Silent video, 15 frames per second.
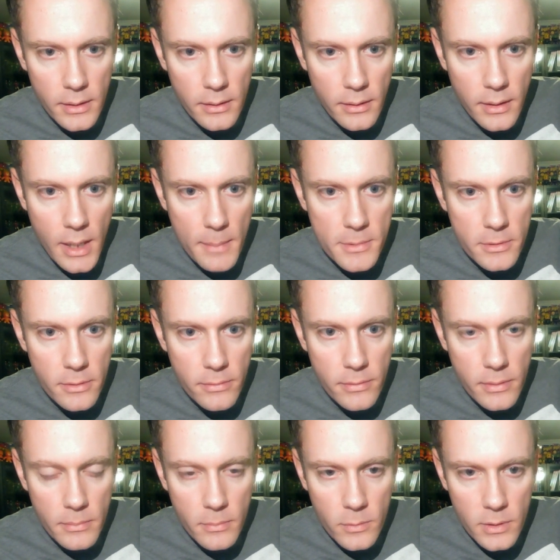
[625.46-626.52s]
capture
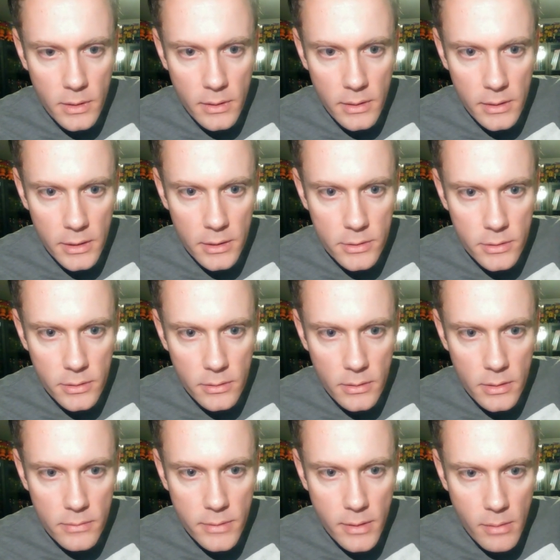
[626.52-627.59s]
from one of the
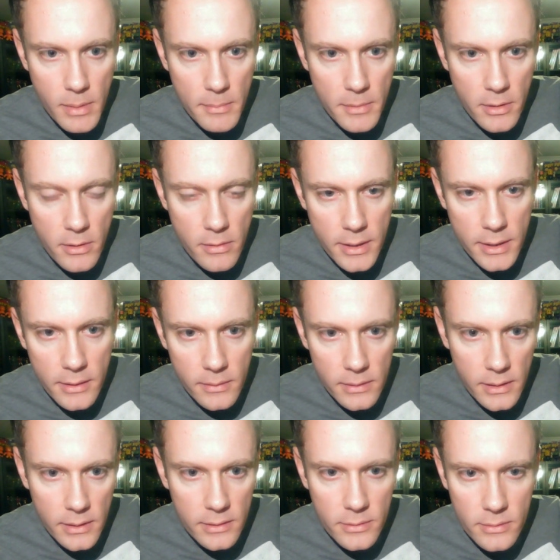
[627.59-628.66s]
issues, if I remember
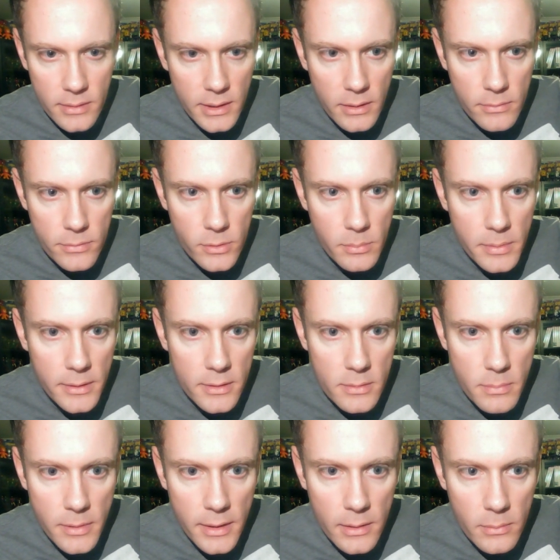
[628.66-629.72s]
correctly. This was like a full page
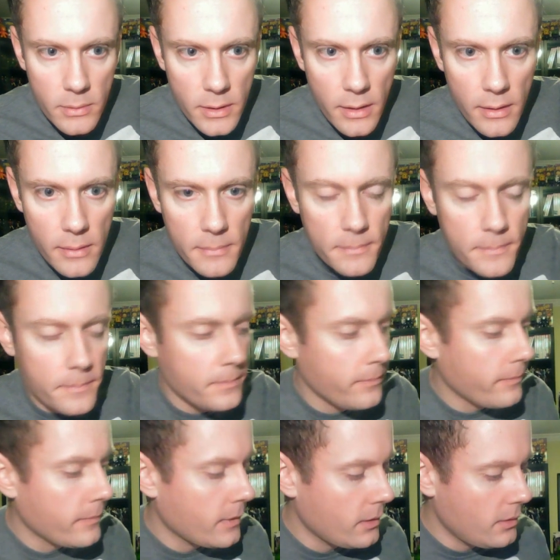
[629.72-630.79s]
spread on one of them.
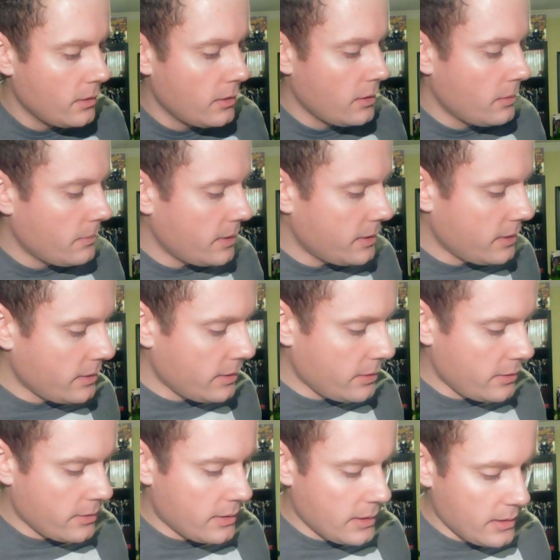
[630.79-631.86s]
But then
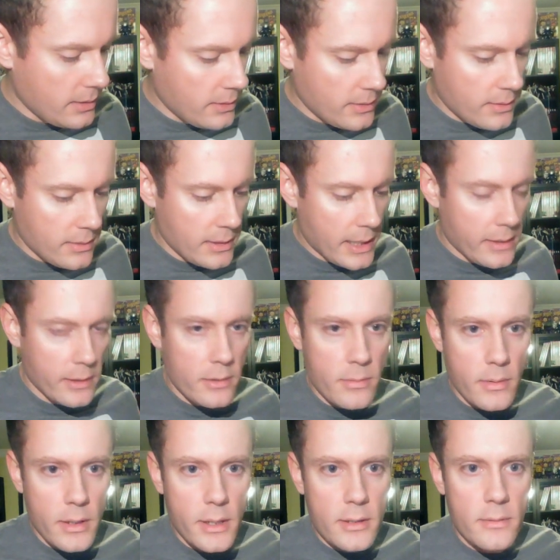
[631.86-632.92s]
there's this, the Alex
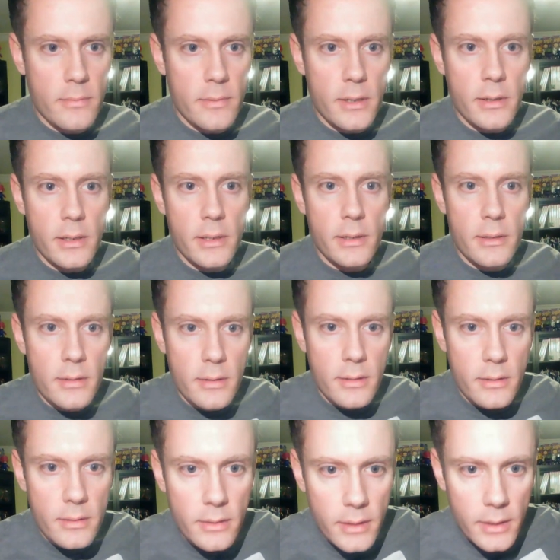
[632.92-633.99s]
Ross variant.
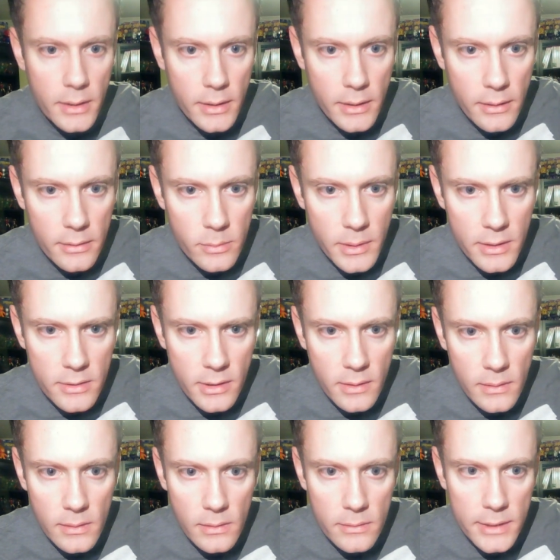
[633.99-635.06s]
So we can take
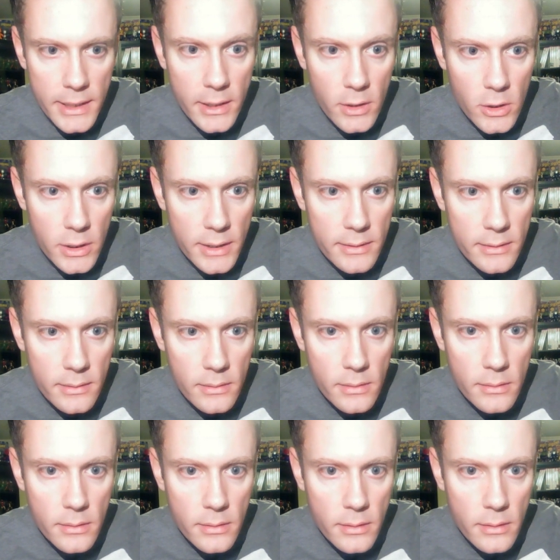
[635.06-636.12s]
a look at the
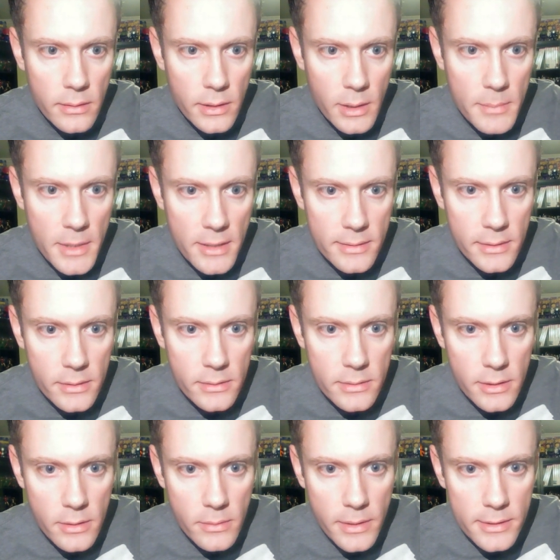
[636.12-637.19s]
eBay sales
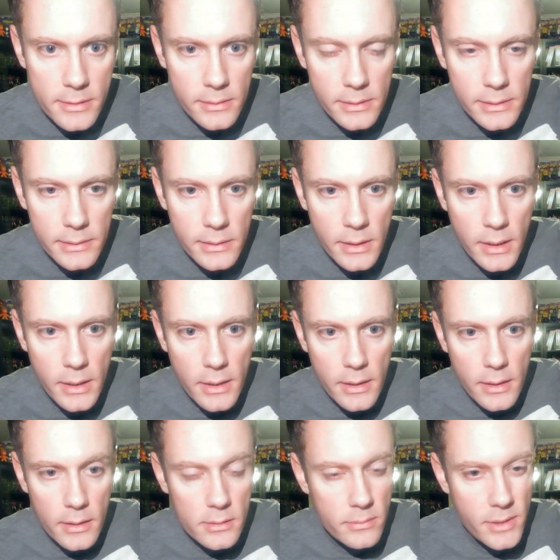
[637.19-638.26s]
here recently.
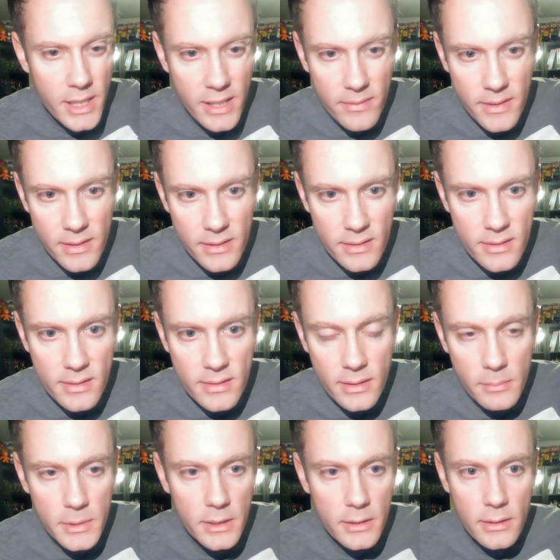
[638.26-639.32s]
So if you have this, I
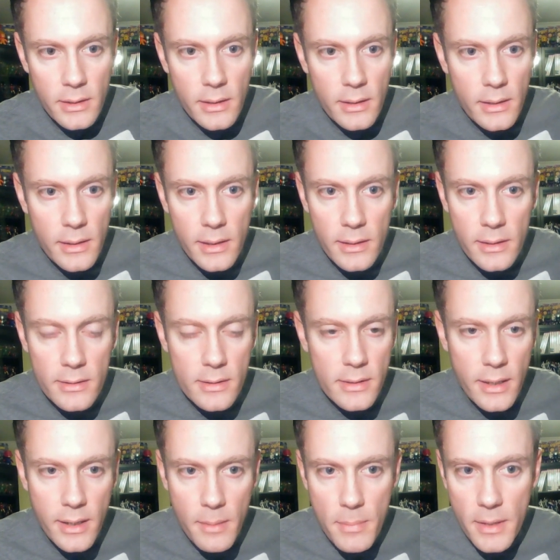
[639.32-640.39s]
mean, again, I think this is
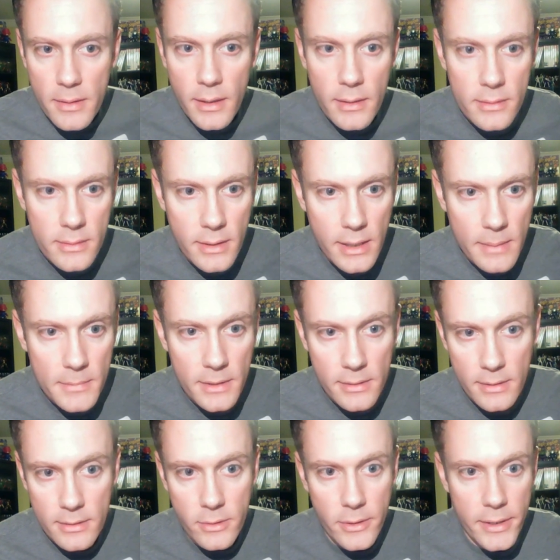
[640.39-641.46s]
hype. I think it's time to
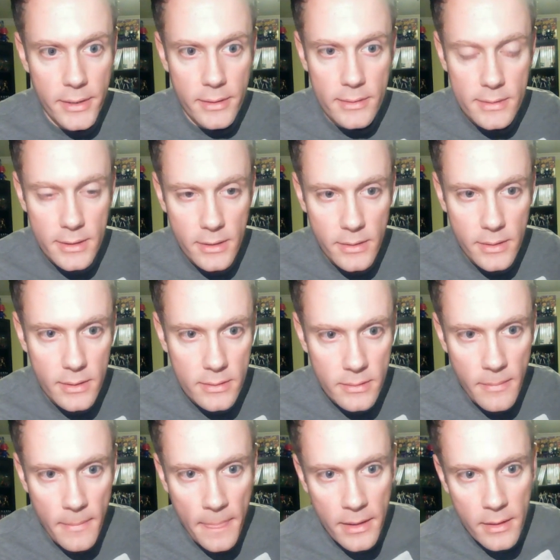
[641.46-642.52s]
just go ahead and sell this.
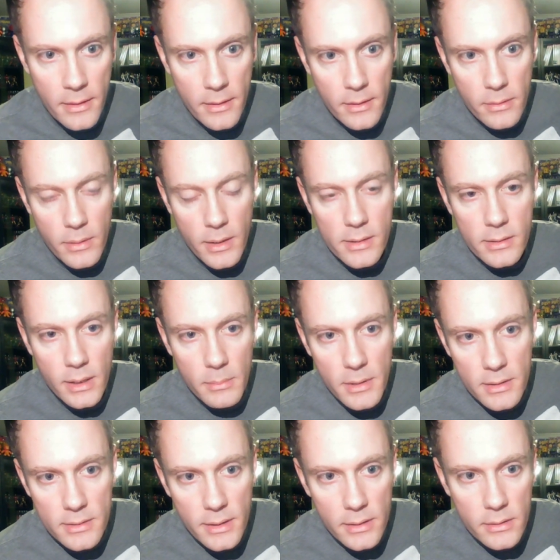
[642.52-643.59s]
Recent eBay
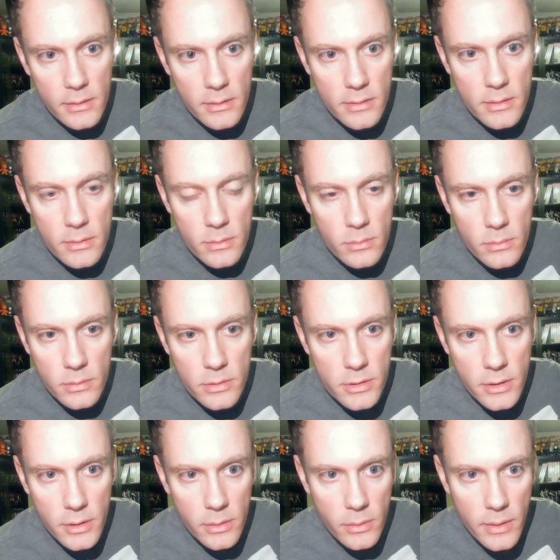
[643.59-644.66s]
sales will
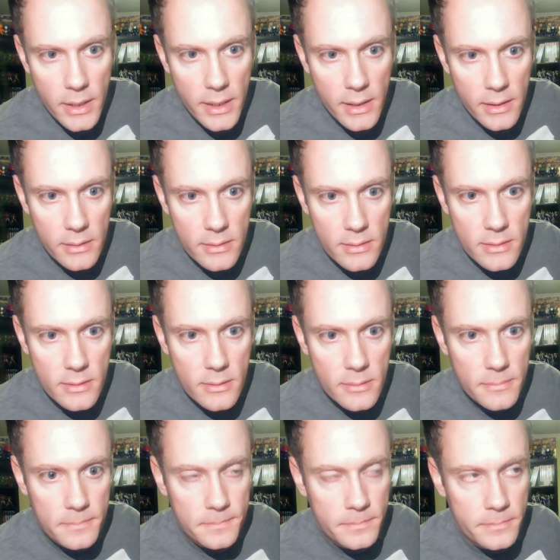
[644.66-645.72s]
show that it's,
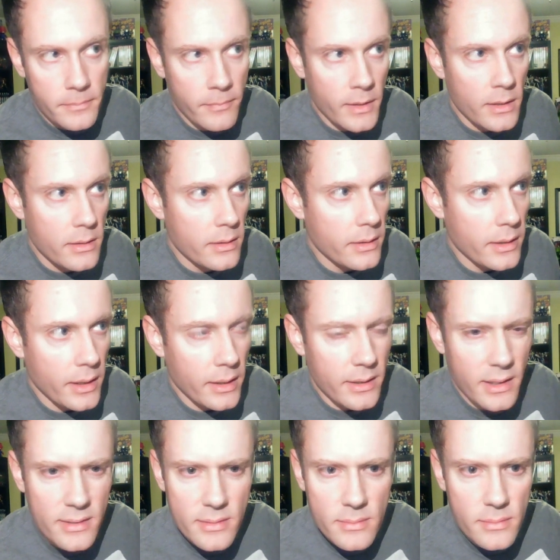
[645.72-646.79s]
I
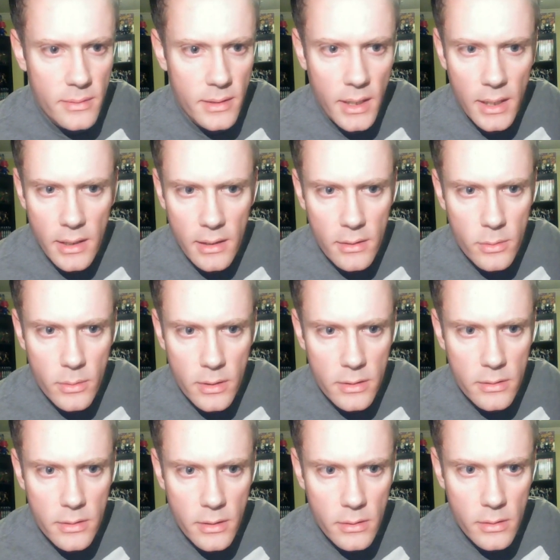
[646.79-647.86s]
think it's $80 to
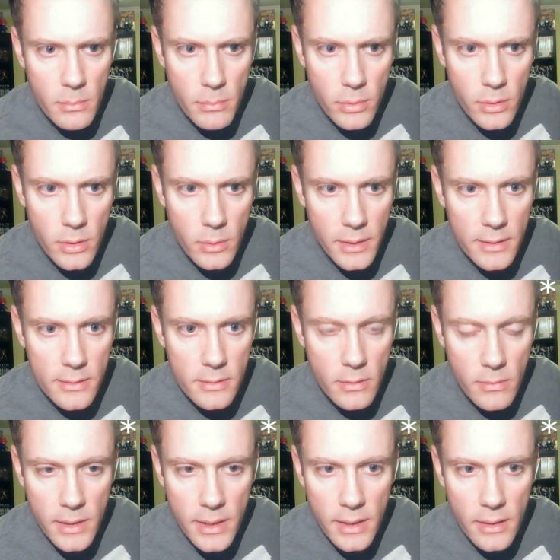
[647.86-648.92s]
$100 book when it's
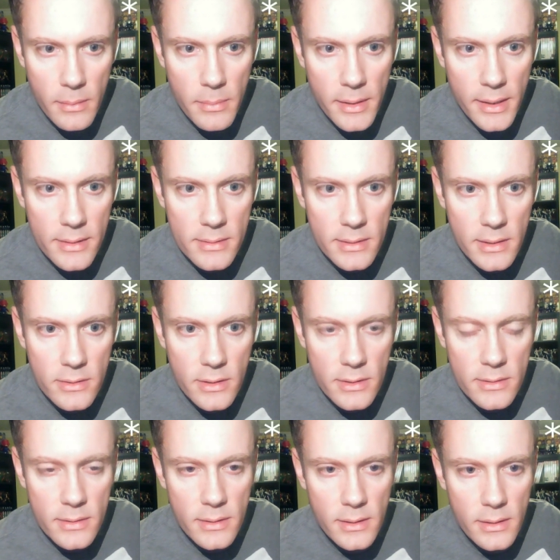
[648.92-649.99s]
graded by
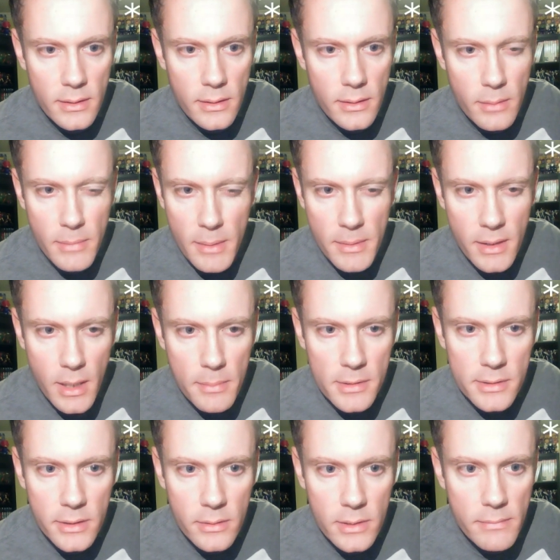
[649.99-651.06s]
CGC. There might have been a couple
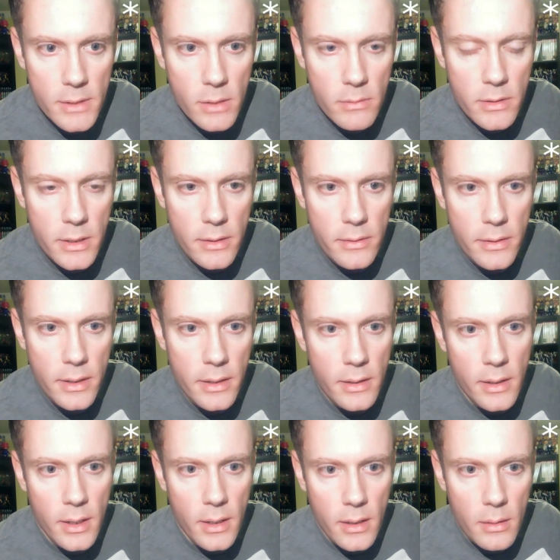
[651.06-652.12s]
sales even over 100,
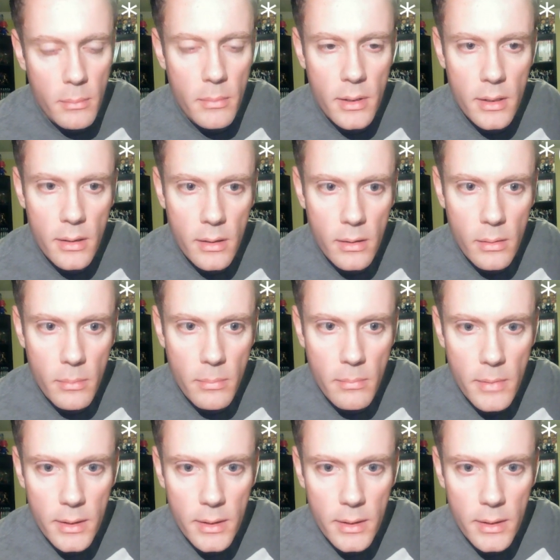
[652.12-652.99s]
but I'll